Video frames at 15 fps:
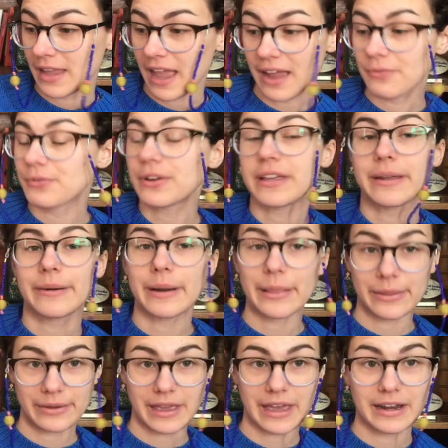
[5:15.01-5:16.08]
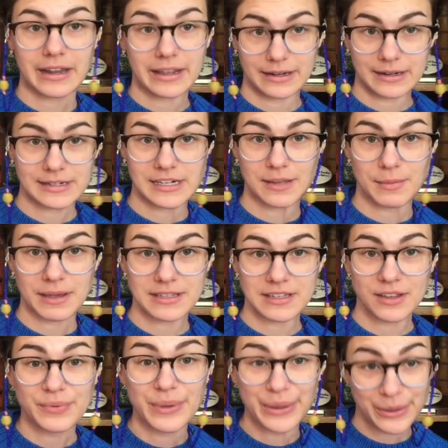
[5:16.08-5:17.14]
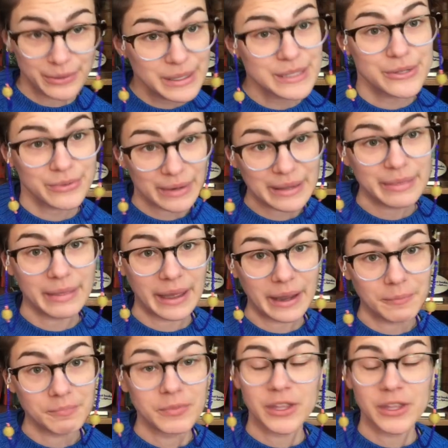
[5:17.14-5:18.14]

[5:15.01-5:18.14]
Every year I look at it and I tell myself, you need to read that.